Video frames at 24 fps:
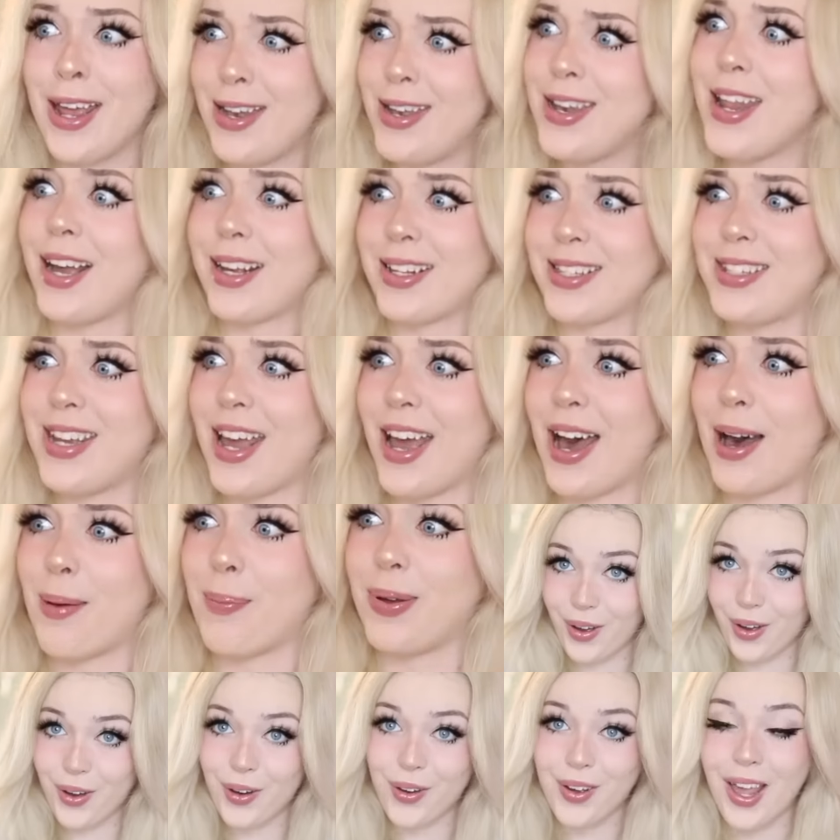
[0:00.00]
Next
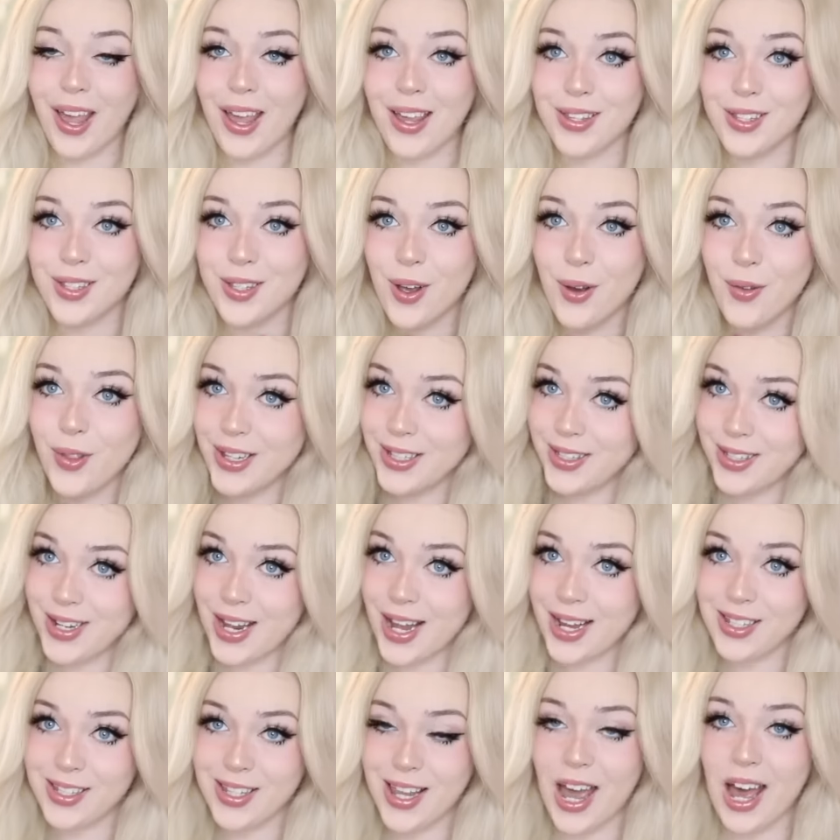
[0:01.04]
app. Okay, so this
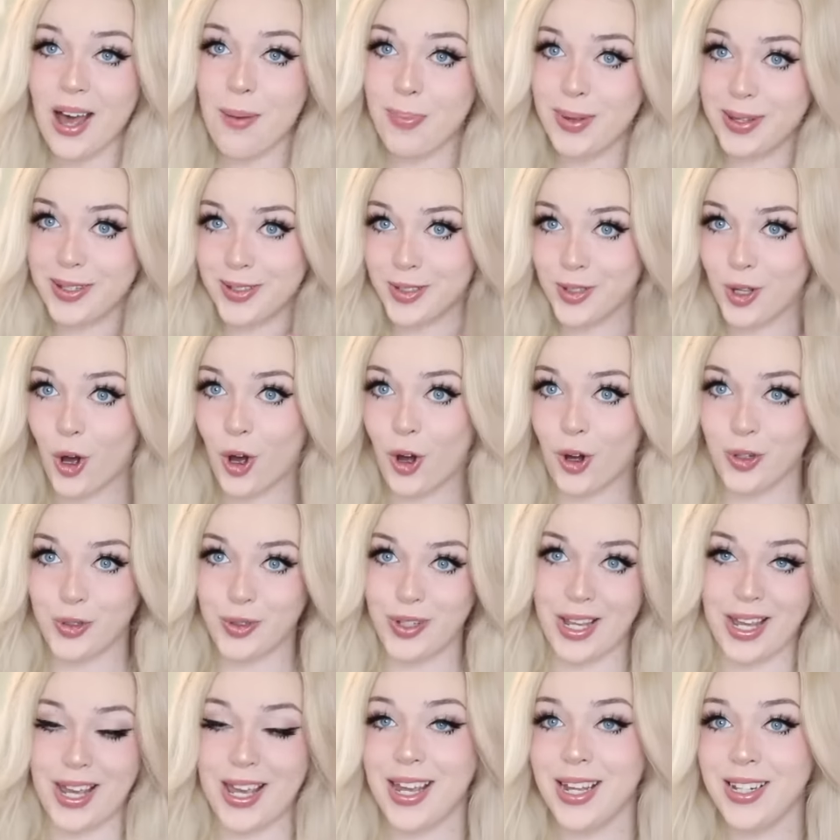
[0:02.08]
next app is
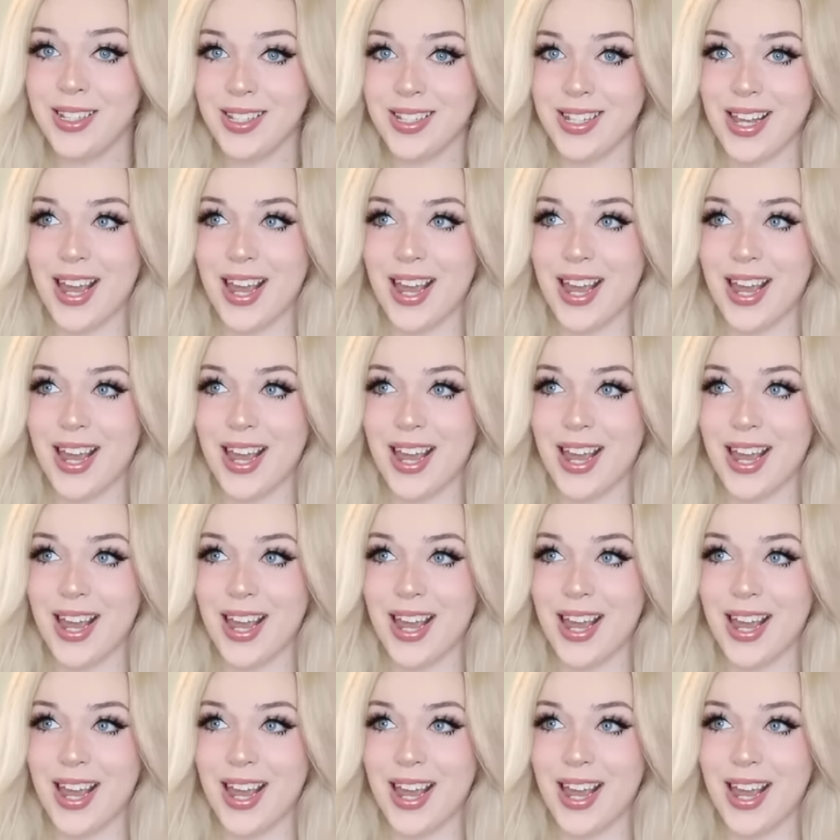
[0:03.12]
called Eats,